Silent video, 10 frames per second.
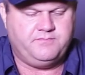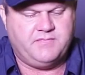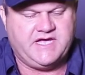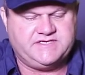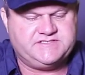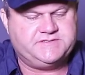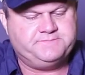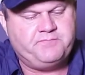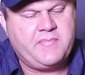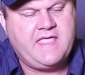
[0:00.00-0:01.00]
base.
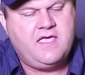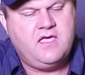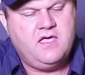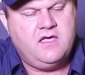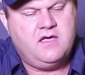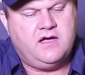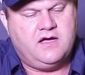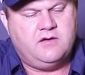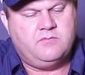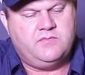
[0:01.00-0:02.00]

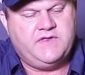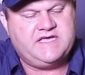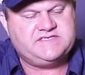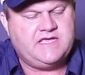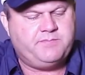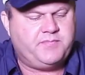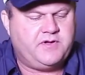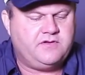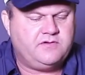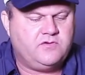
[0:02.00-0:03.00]
Next step
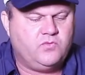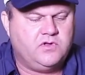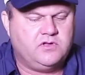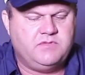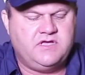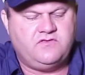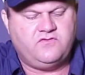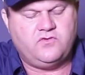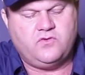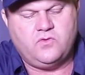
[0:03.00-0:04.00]
will be
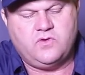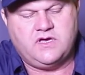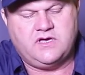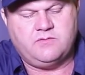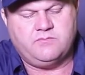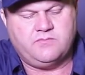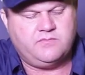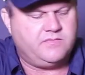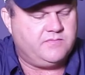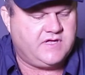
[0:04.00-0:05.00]
to
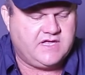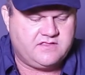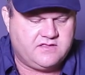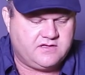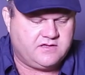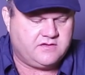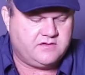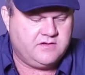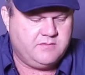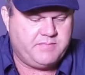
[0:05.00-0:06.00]
get the
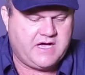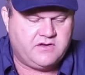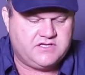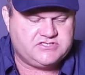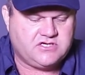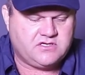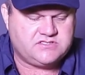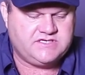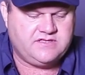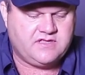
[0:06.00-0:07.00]
powder
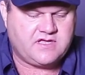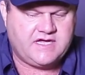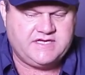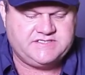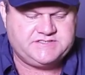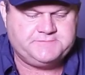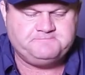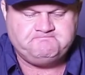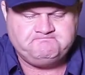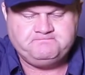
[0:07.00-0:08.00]
charge in the case
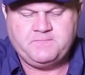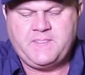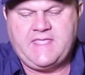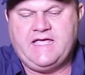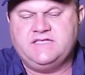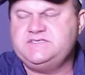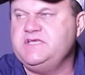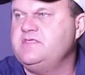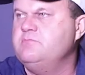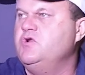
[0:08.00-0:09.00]
and
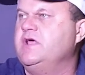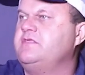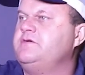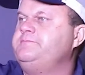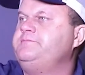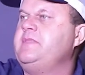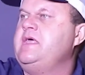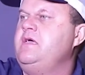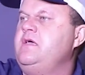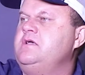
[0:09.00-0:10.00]
seat the bullet.
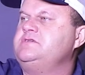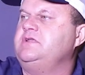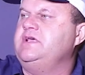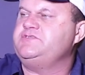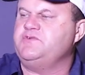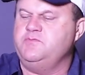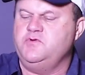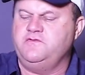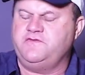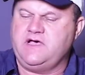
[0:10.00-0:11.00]
So let's
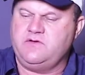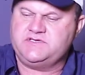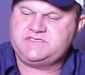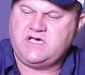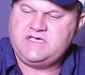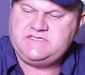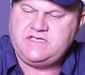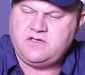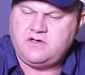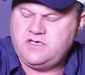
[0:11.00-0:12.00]
remove our
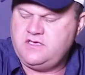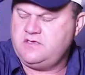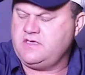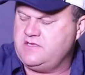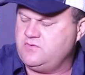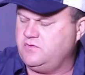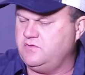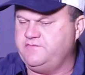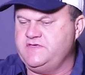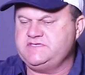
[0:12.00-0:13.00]
sizing die, get all
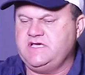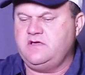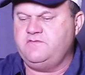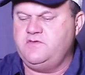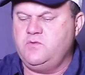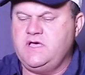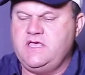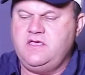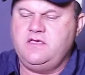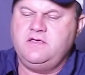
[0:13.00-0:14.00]
of this out of the
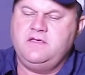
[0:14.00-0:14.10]
way.